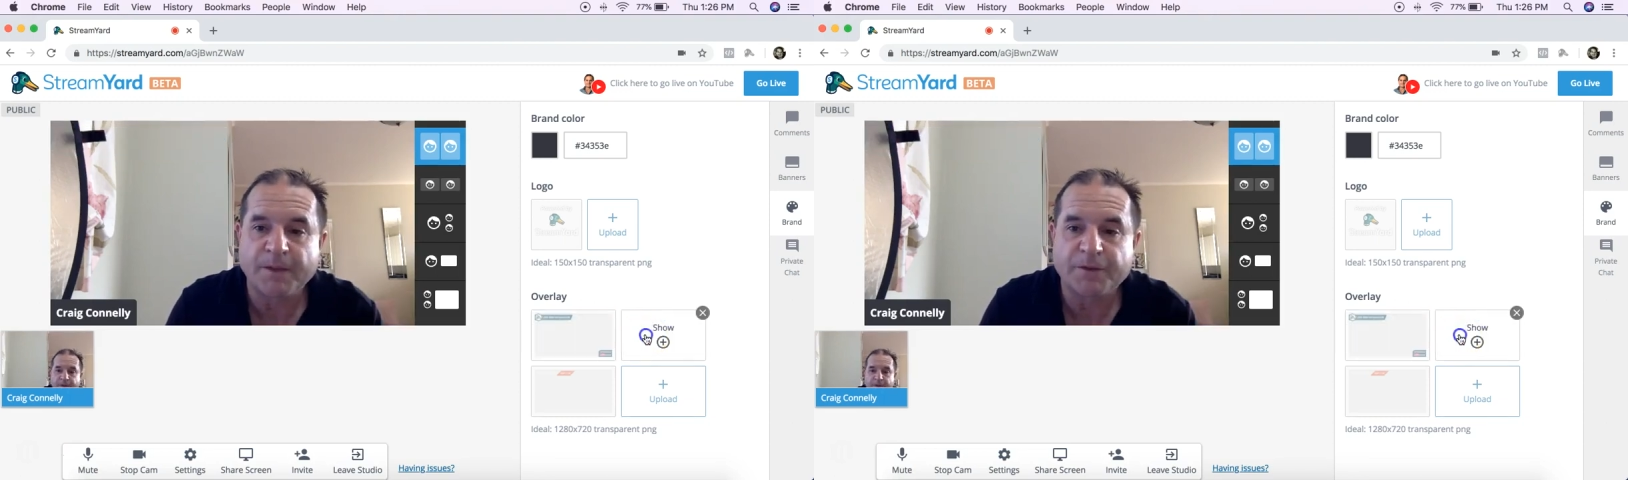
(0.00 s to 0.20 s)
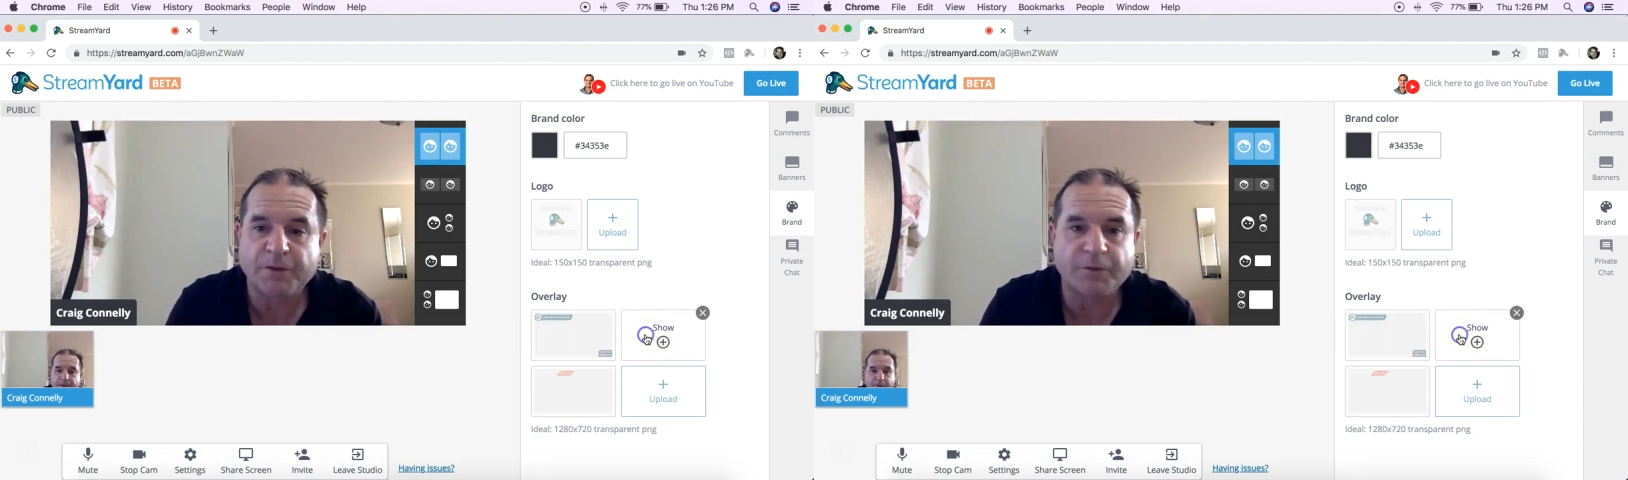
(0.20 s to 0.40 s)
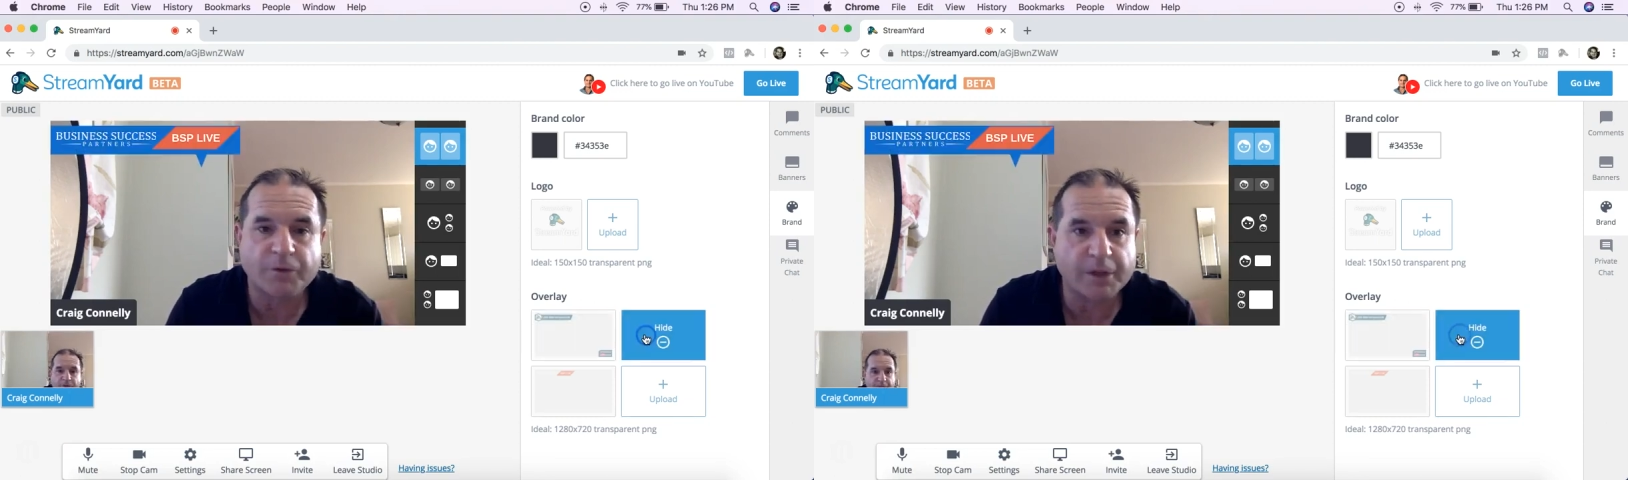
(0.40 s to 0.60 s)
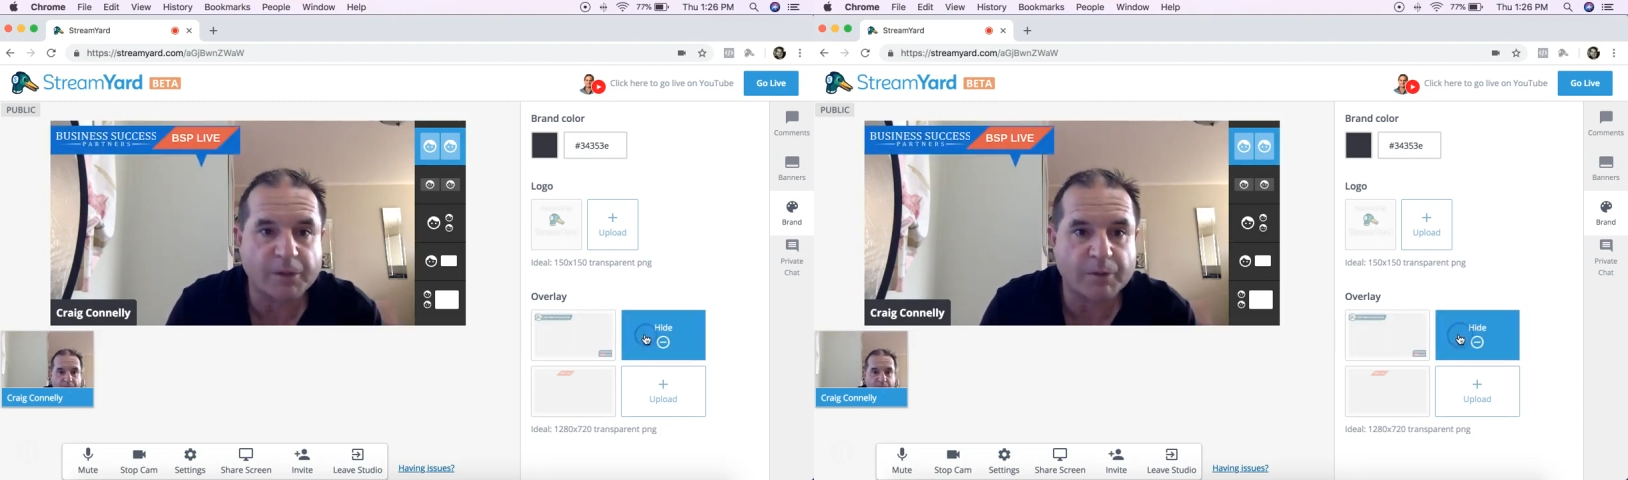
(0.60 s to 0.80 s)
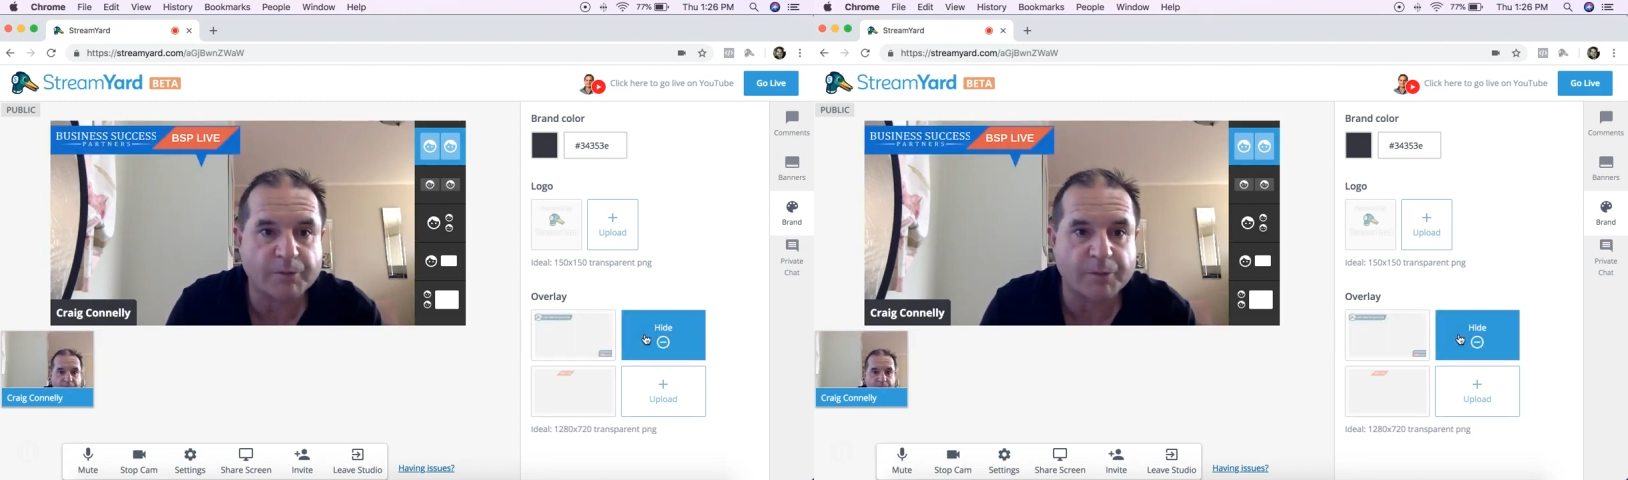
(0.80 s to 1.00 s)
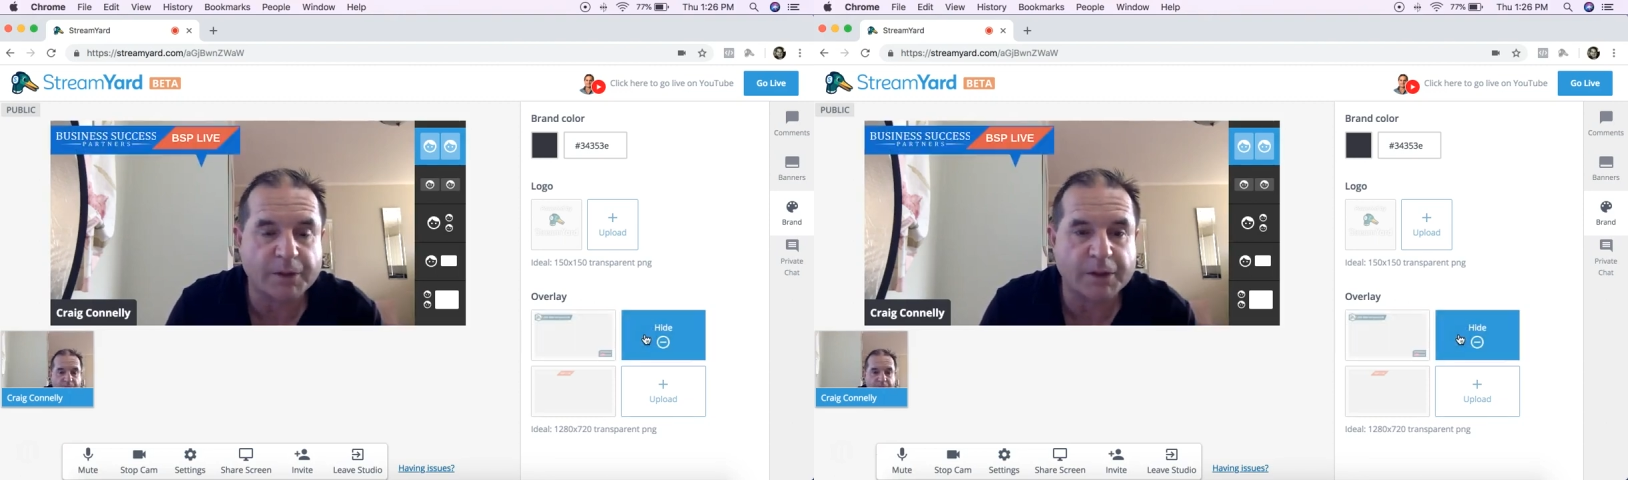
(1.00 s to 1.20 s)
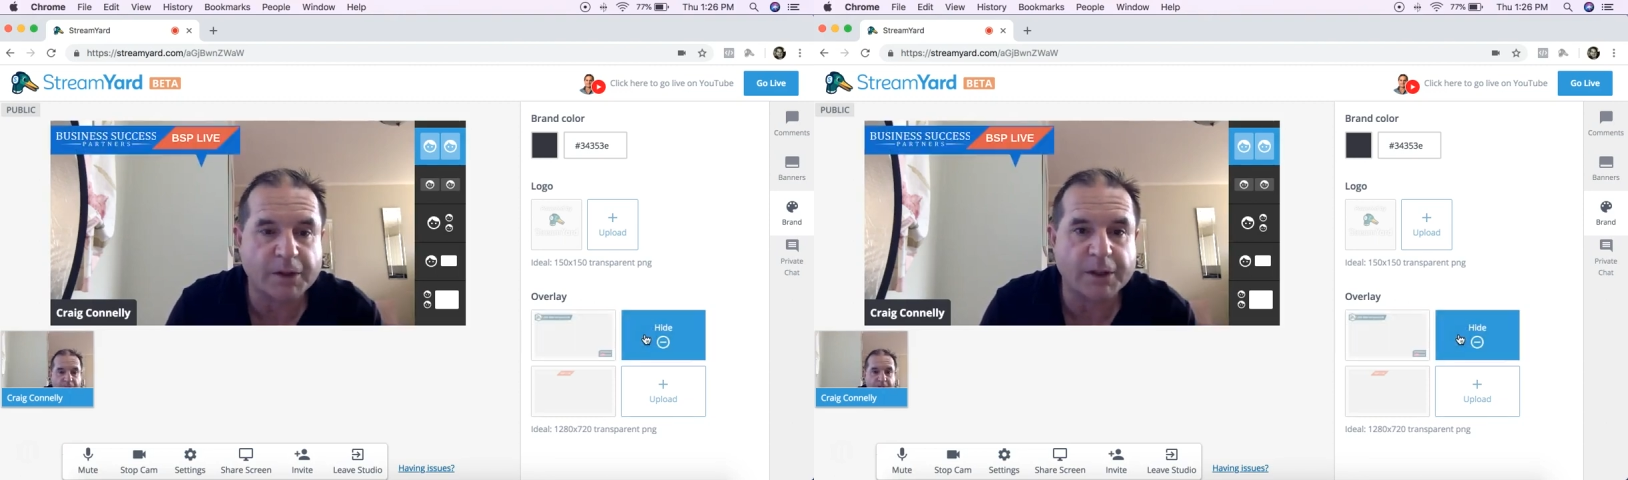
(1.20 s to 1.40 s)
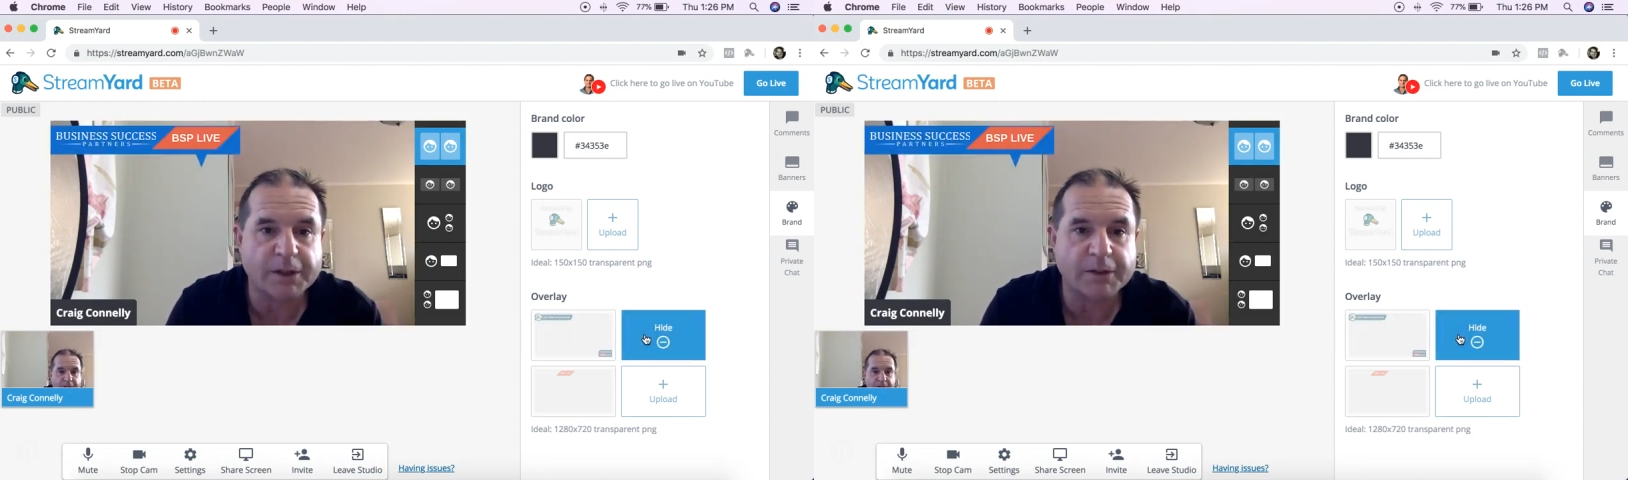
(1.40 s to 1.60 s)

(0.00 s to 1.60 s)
So I've created one for my client,